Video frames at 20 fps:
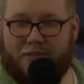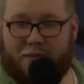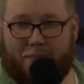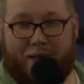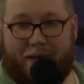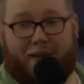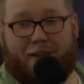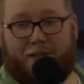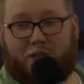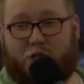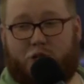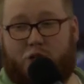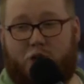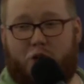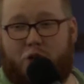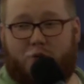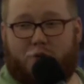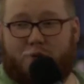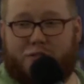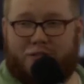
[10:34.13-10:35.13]
It's about his
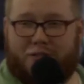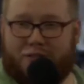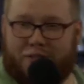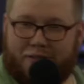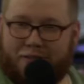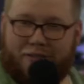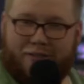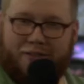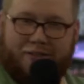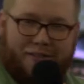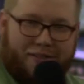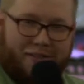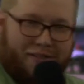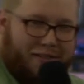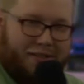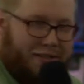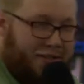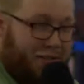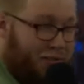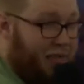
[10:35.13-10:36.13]
shoes.
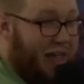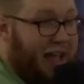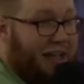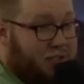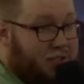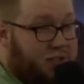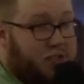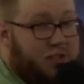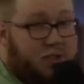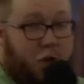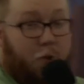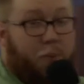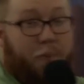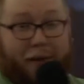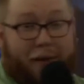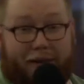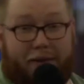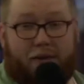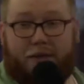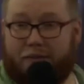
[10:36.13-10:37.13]
That's
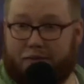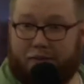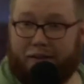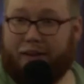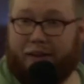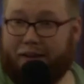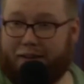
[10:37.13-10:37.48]
stupid.